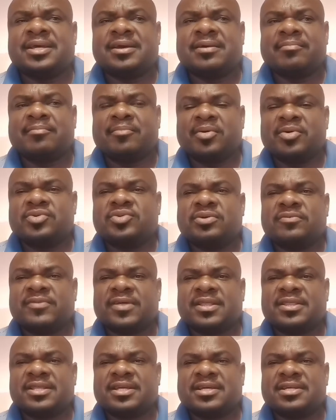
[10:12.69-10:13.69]
most of
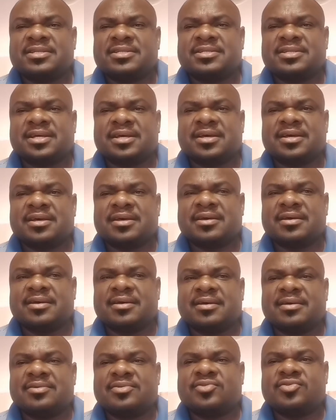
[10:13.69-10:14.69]
the things,
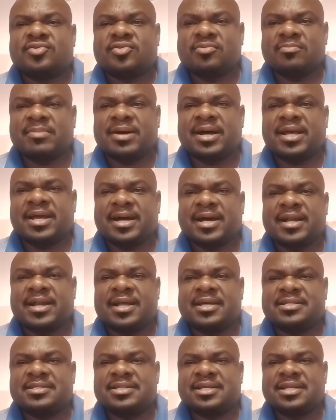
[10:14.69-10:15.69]
to my
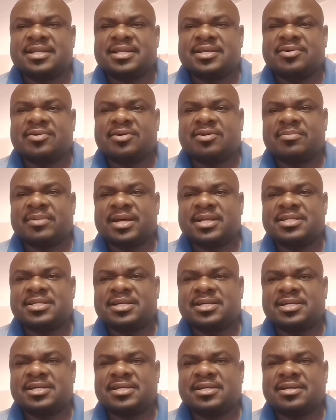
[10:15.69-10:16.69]
understanding or my
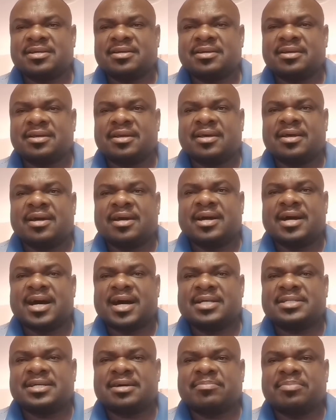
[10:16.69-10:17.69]
taking,
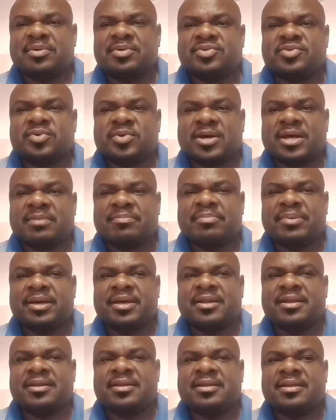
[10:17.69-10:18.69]
are supposed to
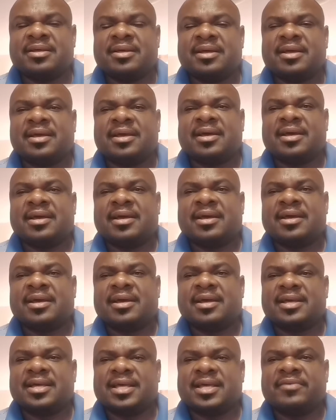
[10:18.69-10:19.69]
happen
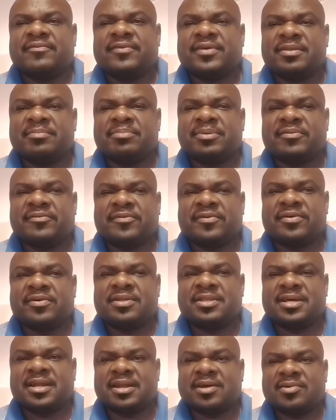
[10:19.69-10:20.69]
even before
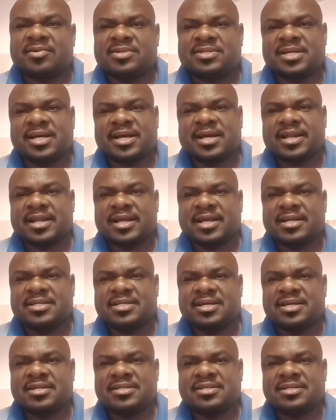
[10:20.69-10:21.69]
the records are
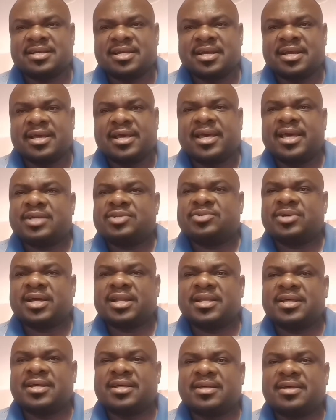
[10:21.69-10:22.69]
created.
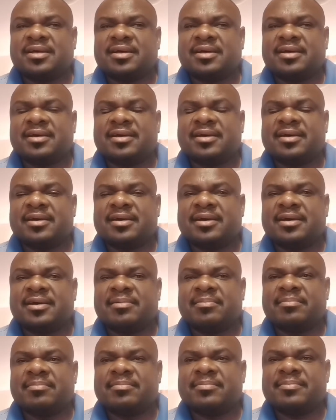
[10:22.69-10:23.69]
Actually,
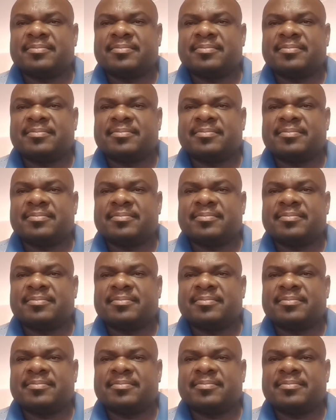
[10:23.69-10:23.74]
the